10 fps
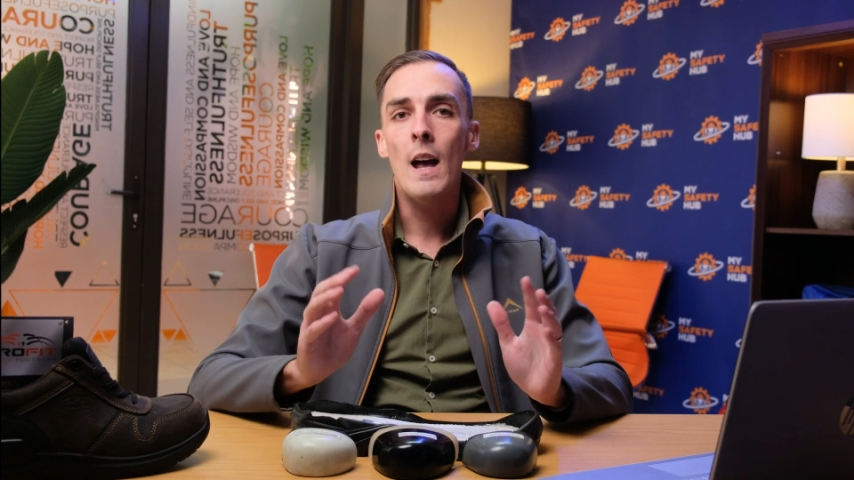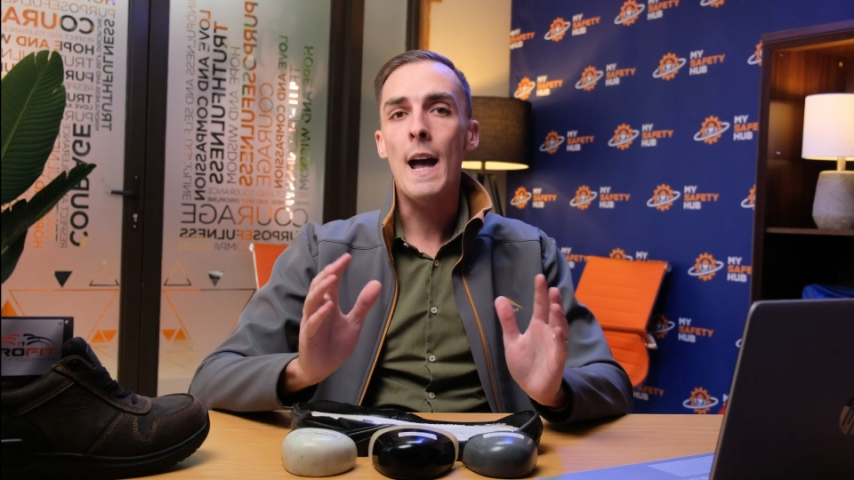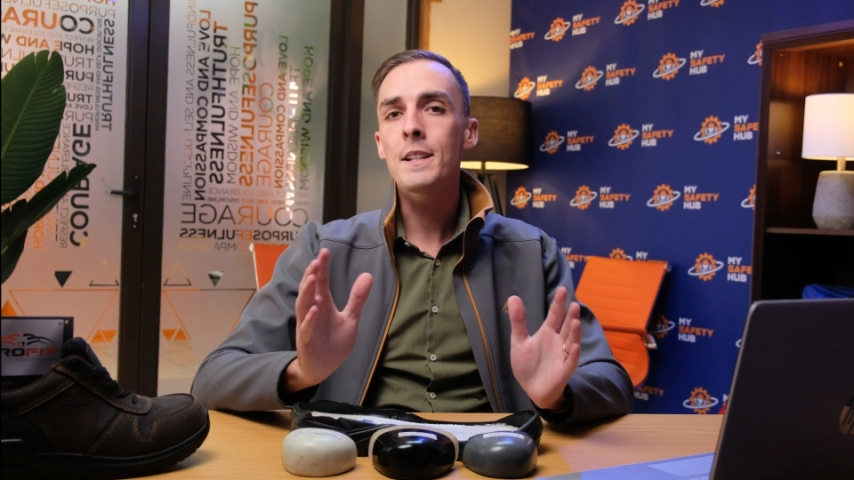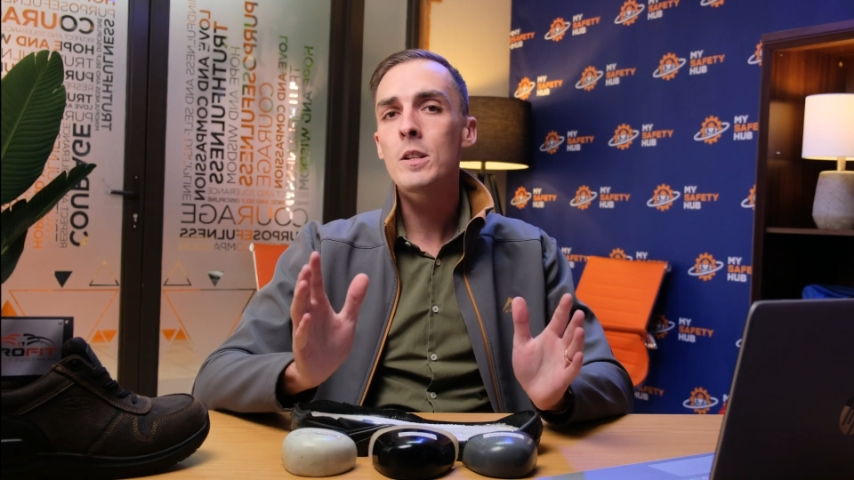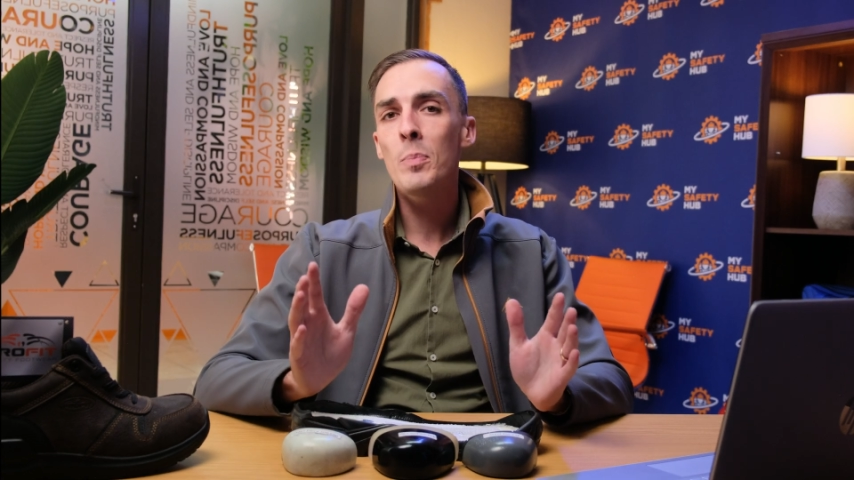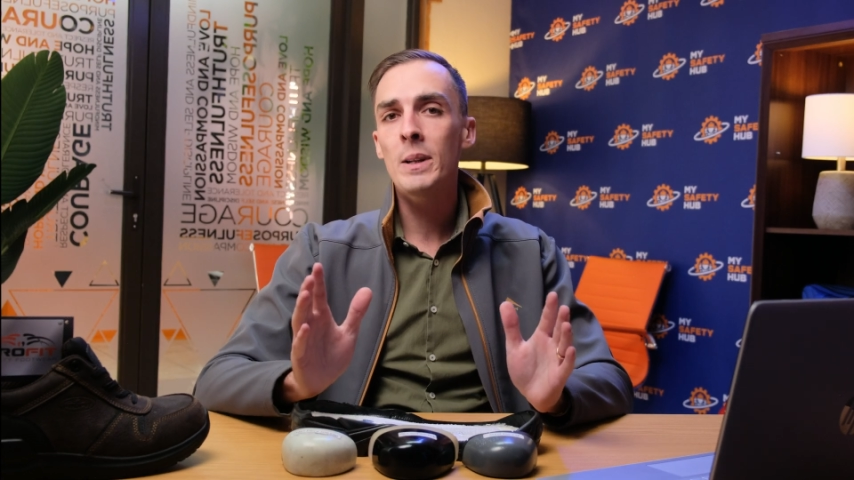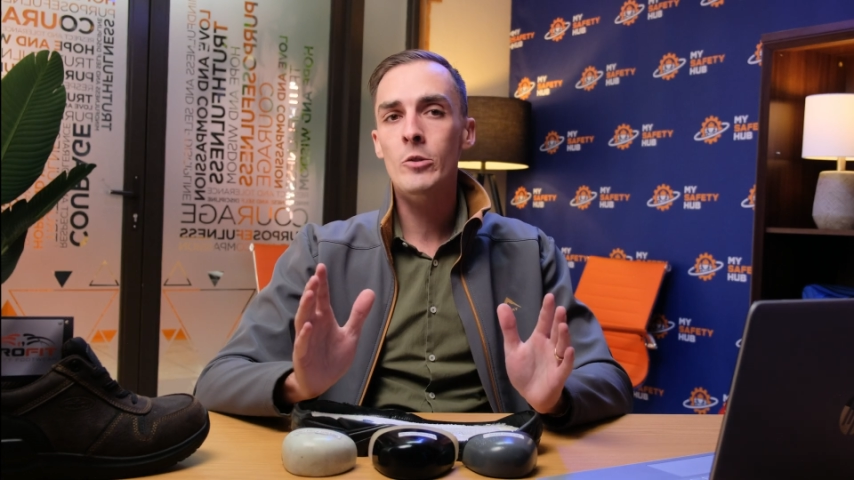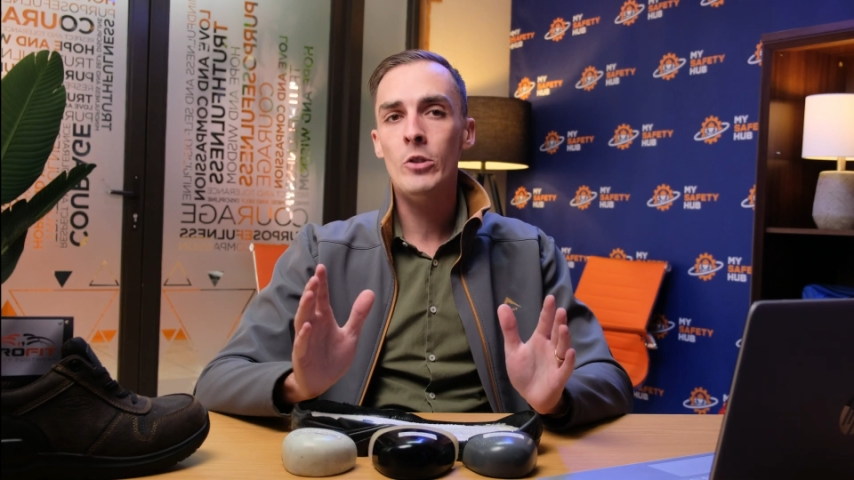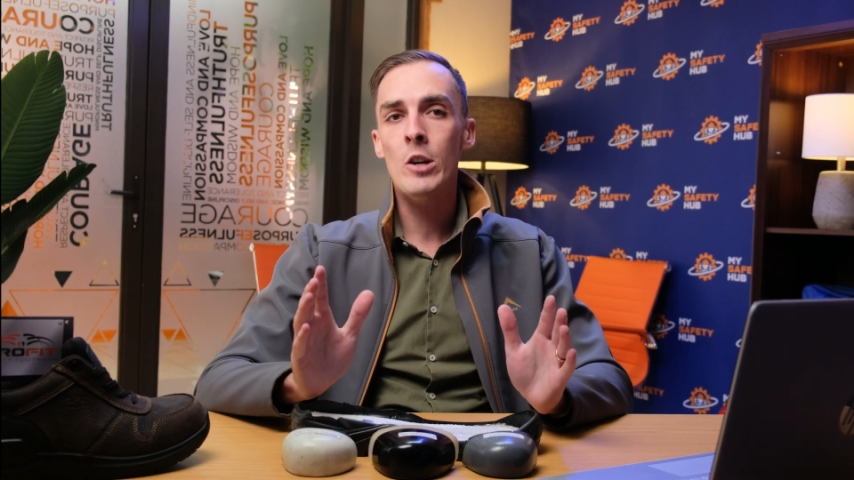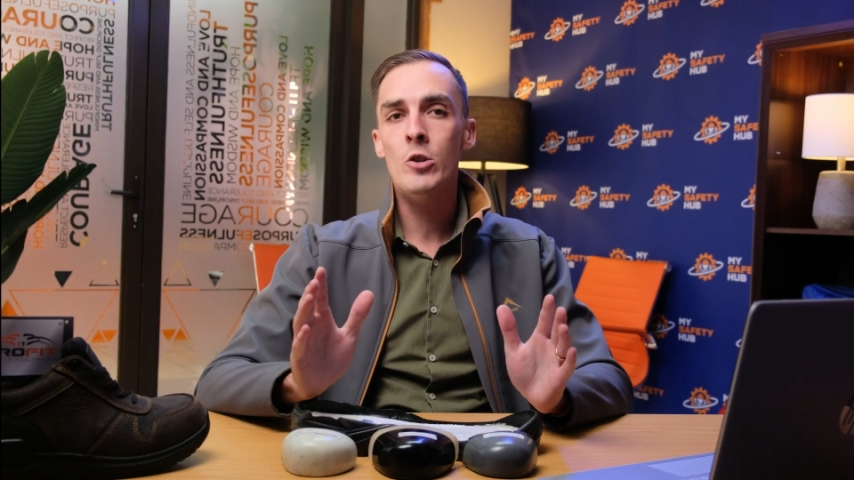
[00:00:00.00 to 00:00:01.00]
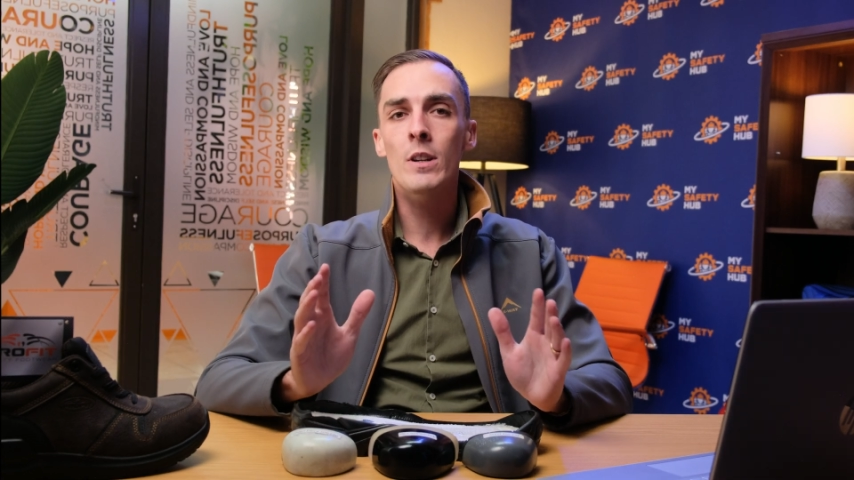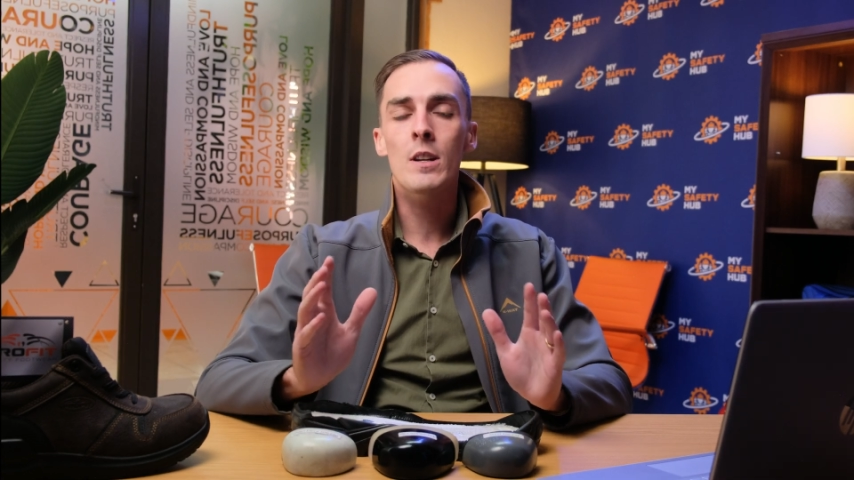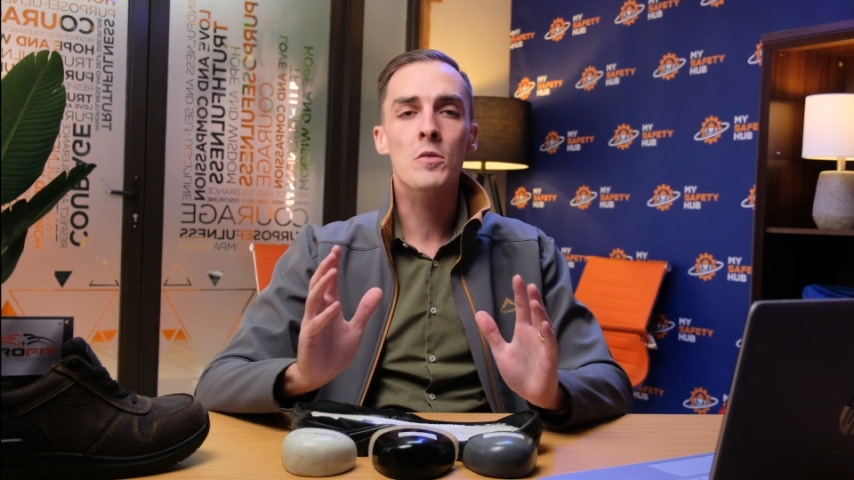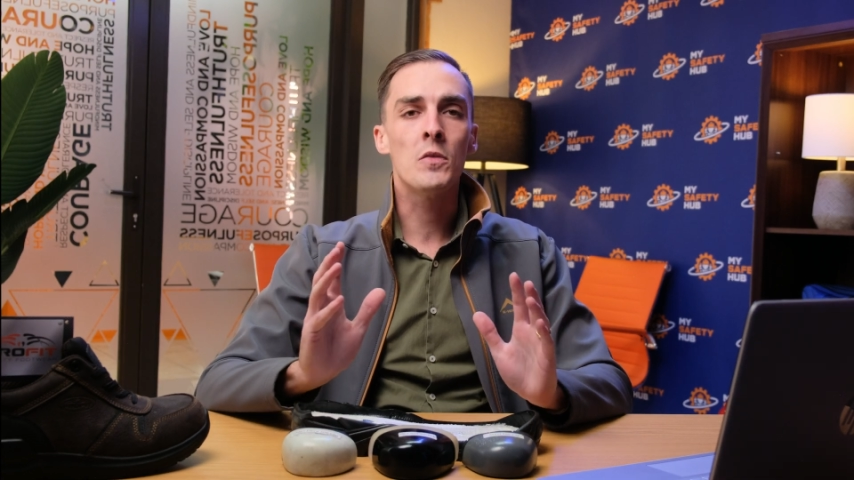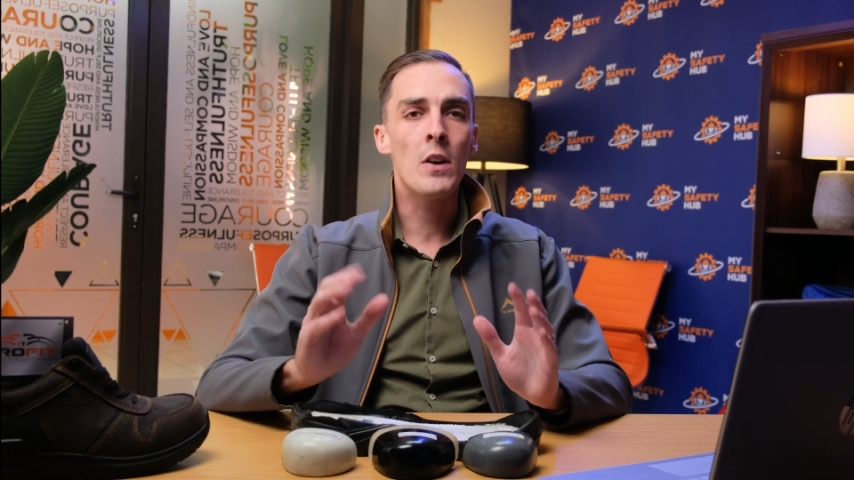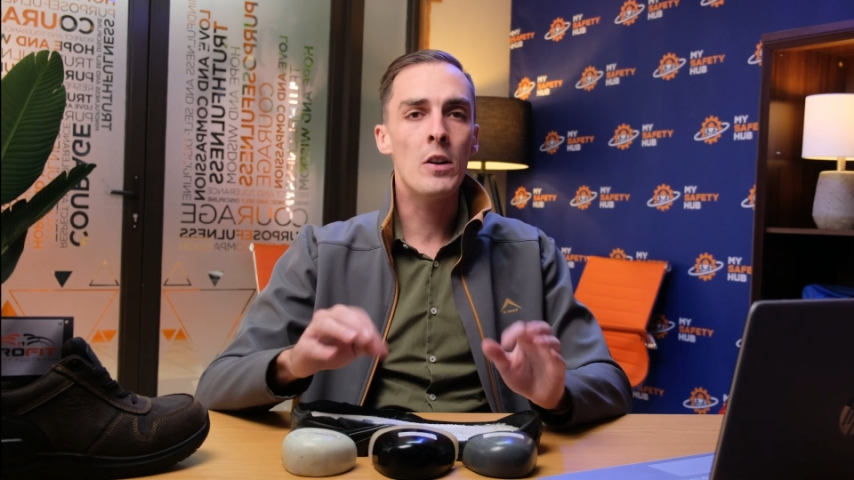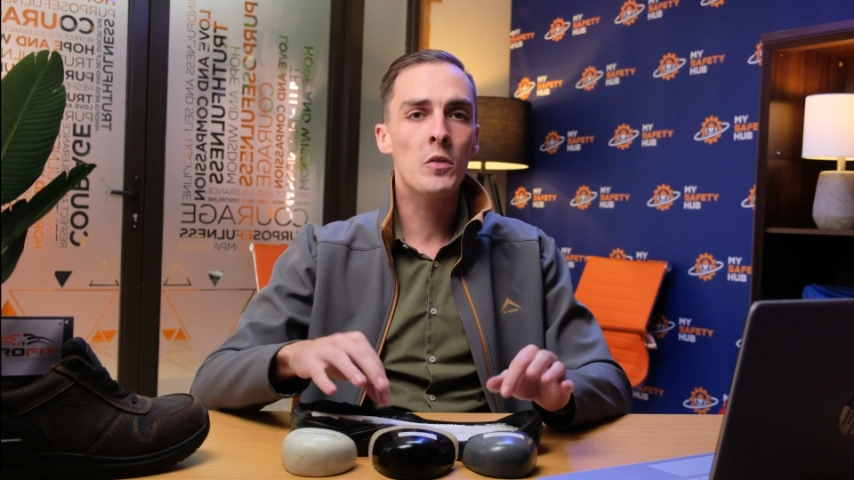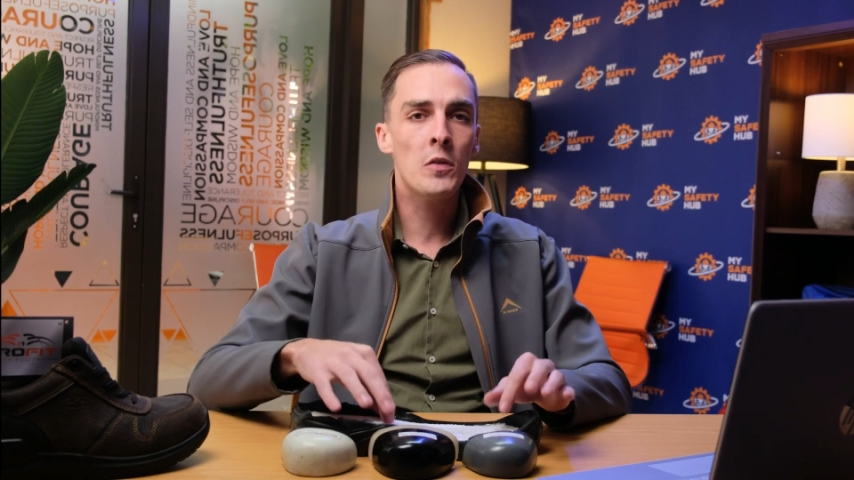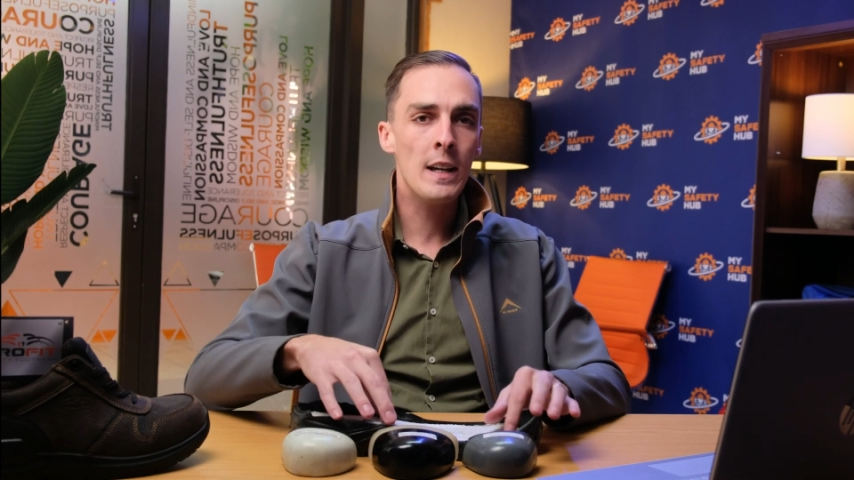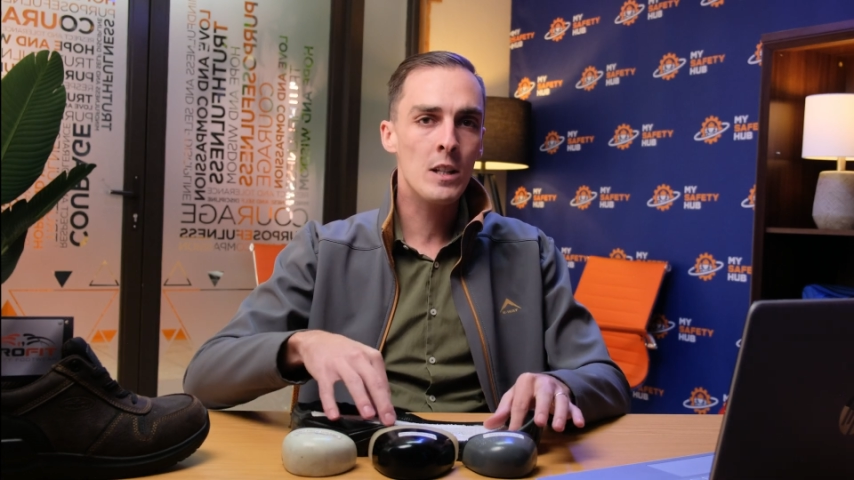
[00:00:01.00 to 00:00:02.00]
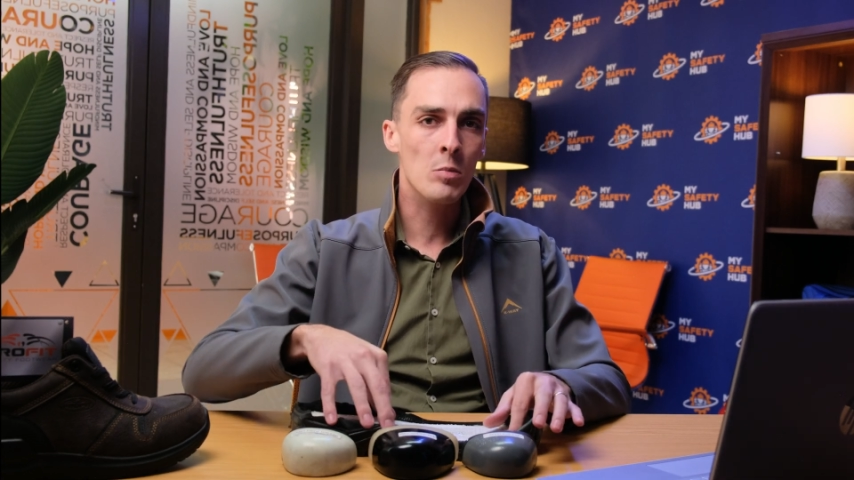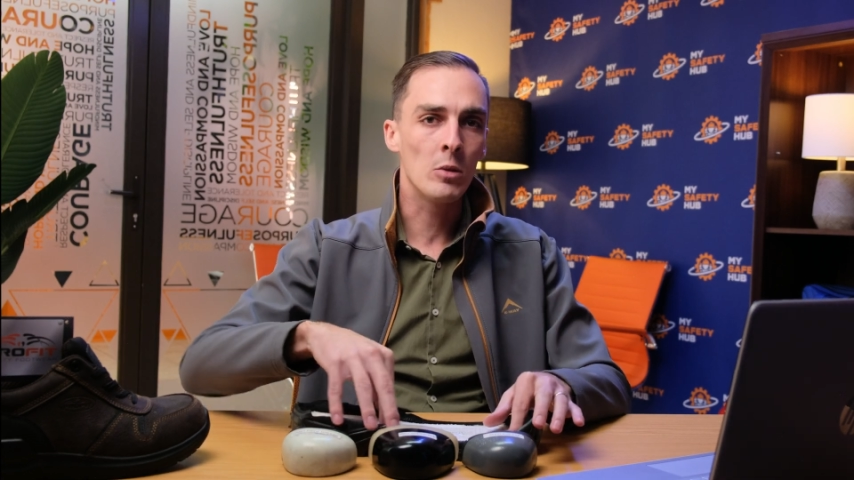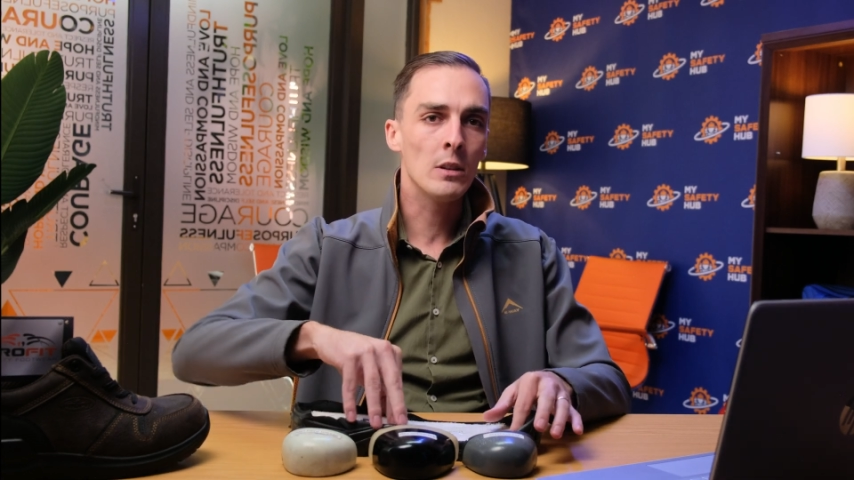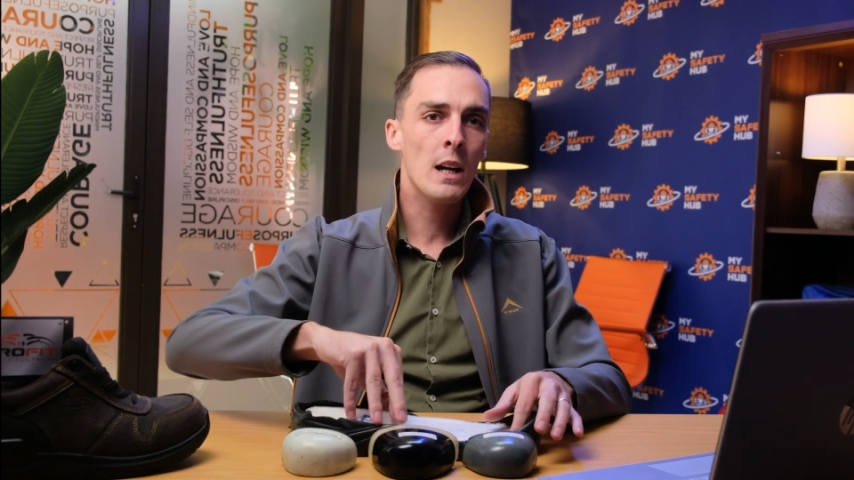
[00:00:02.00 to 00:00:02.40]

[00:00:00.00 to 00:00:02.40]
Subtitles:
Anti-penetration is very flexible